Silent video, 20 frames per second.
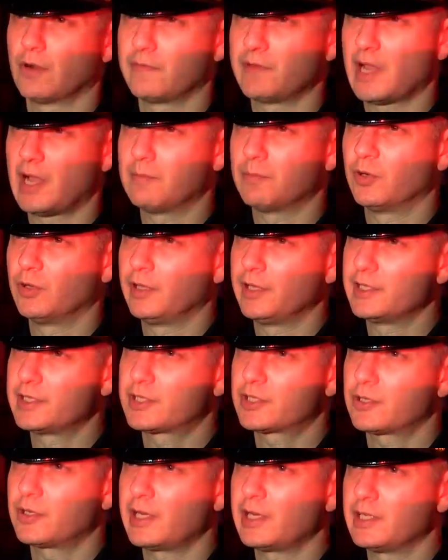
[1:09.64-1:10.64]
drove down
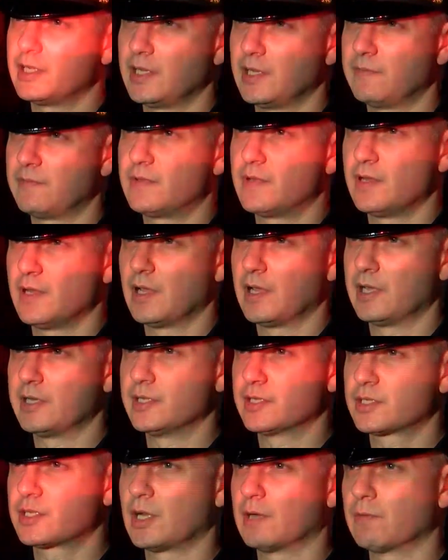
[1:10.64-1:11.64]
Berlin Street and did
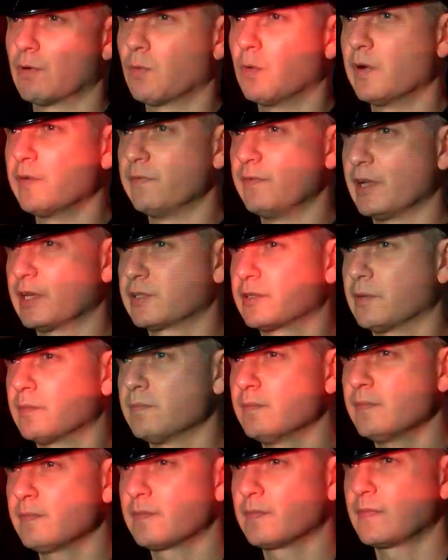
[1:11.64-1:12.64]
uh, discover one
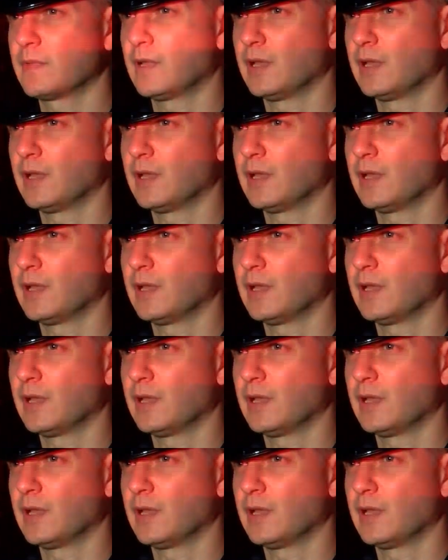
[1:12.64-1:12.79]
victim.